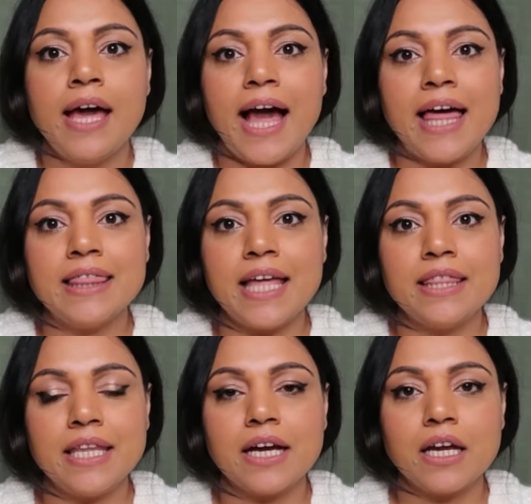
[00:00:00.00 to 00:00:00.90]
and
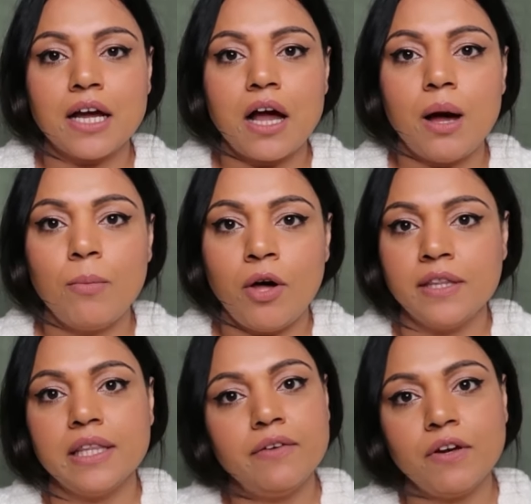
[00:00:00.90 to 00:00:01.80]
then they're gonna come on
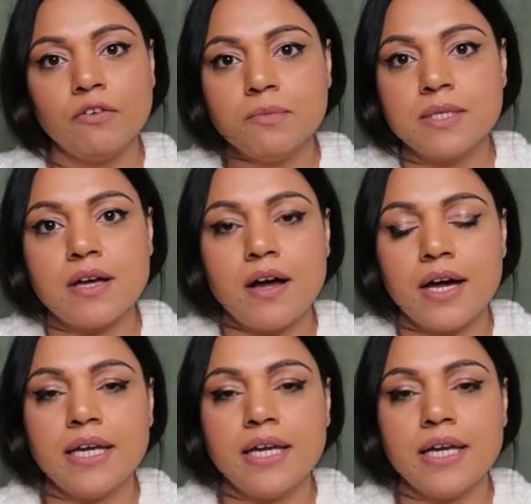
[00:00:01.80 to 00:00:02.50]
the living room side,